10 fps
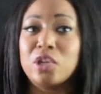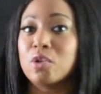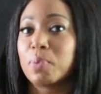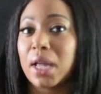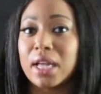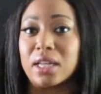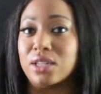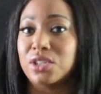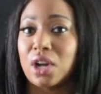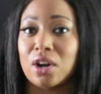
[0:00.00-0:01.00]
you played
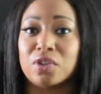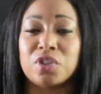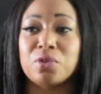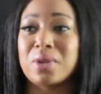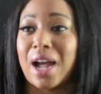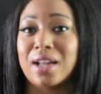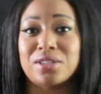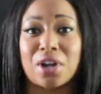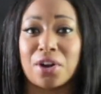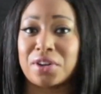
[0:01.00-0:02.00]
in dirt you
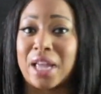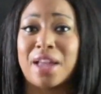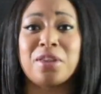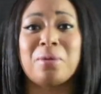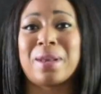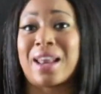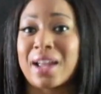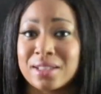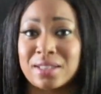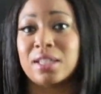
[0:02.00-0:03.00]
got dirty and you
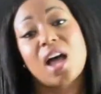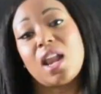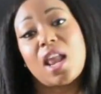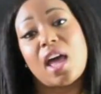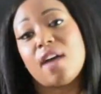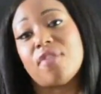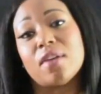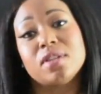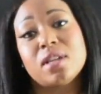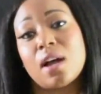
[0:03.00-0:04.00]
liked it i laugh
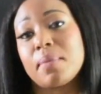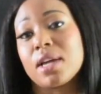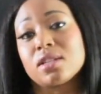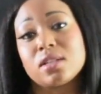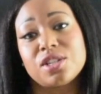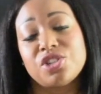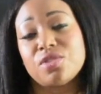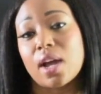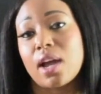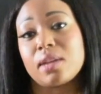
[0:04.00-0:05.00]
every time angela gets
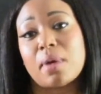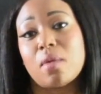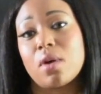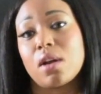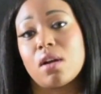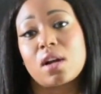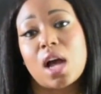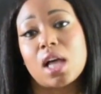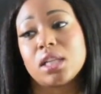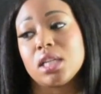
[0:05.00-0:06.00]
dragged by one of her
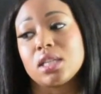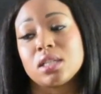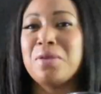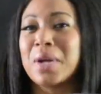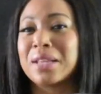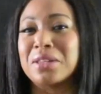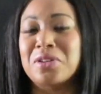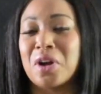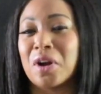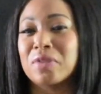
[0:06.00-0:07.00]
colleagues colleagues. You got the
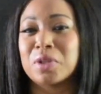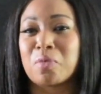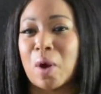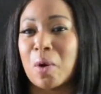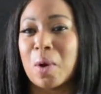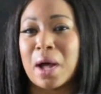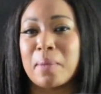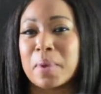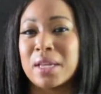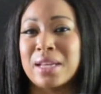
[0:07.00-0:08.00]
nerve to roll
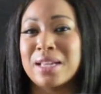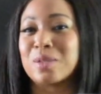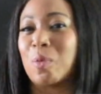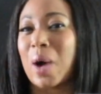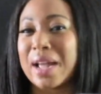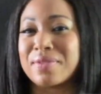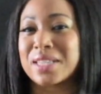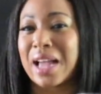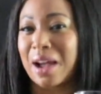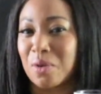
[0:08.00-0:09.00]
up in his wife's
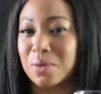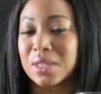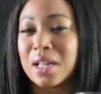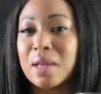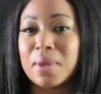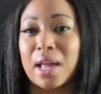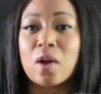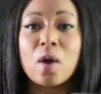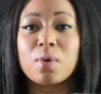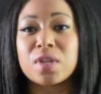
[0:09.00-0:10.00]
house. Be like,
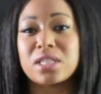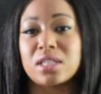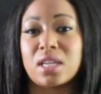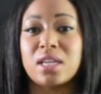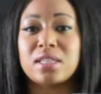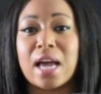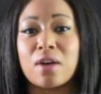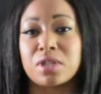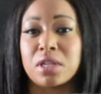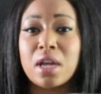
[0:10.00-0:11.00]
well, this is his
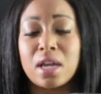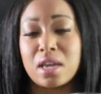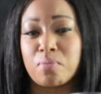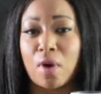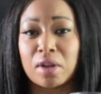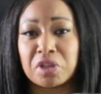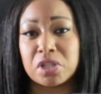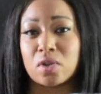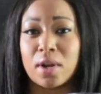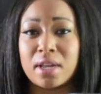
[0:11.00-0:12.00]
house and he brought
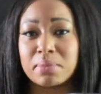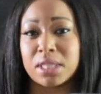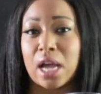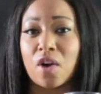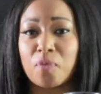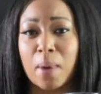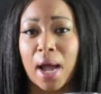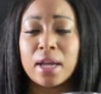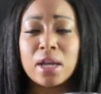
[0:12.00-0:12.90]
this on himself by